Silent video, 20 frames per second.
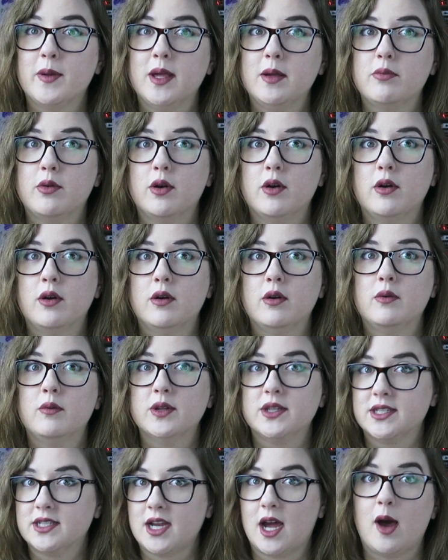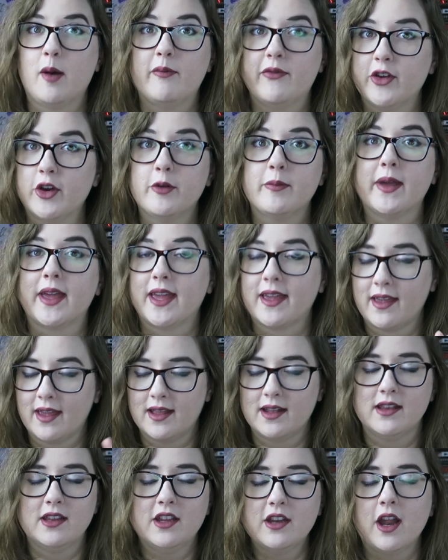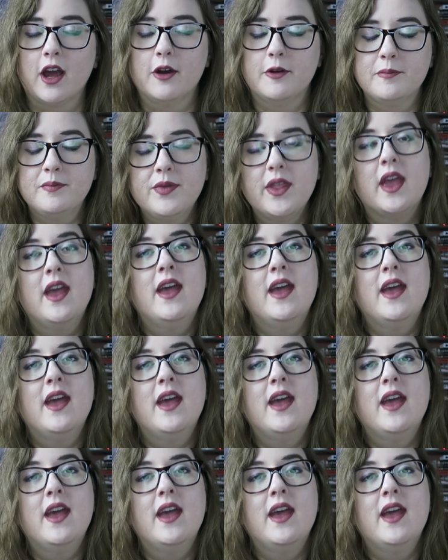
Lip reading: people would stop filming, and you know,